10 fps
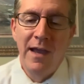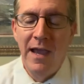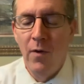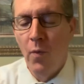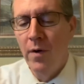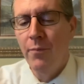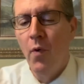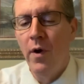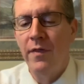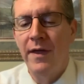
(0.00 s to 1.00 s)
at one
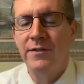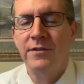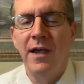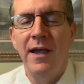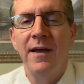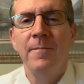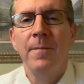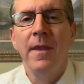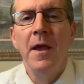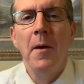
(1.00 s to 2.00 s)
point they said,
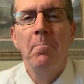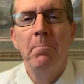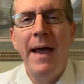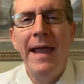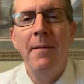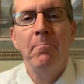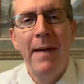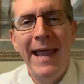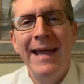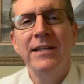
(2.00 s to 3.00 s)

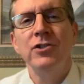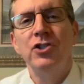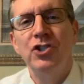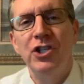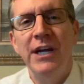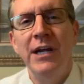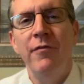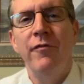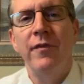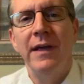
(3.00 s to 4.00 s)
man's
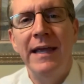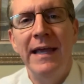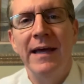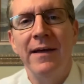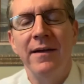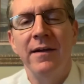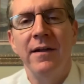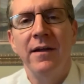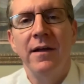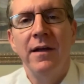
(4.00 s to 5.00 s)
chief
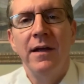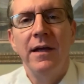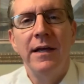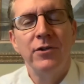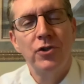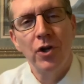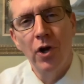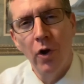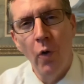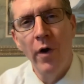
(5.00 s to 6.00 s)
end is to
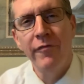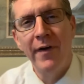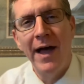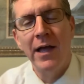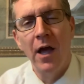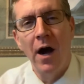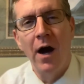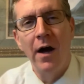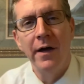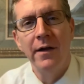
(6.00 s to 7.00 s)
glorify
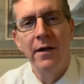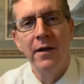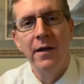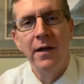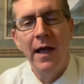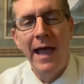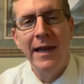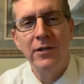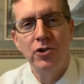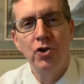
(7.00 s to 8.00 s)
God and
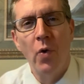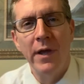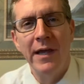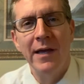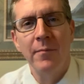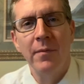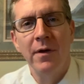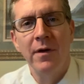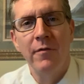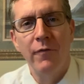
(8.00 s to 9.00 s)
enjoy Him
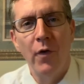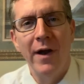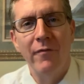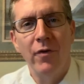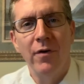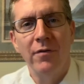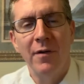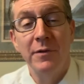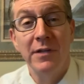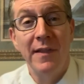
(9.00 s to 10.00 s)
forever.
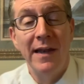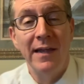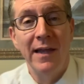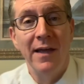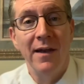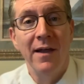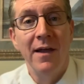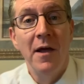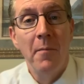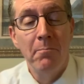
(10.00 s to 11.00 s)
Let me say that again.
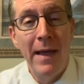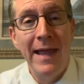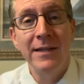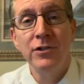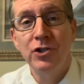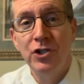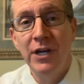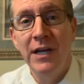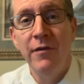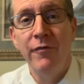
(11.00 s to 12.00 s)
Man's
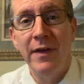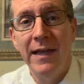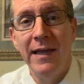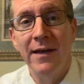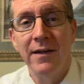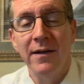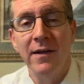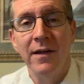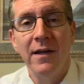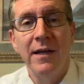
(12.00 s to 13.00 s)
chief end
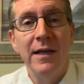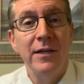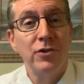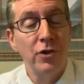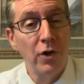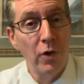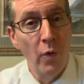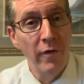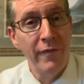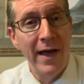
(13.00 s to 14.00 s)
is to
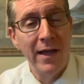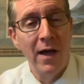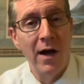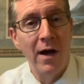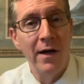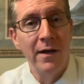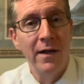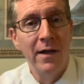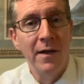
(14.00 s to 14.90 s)
glorify God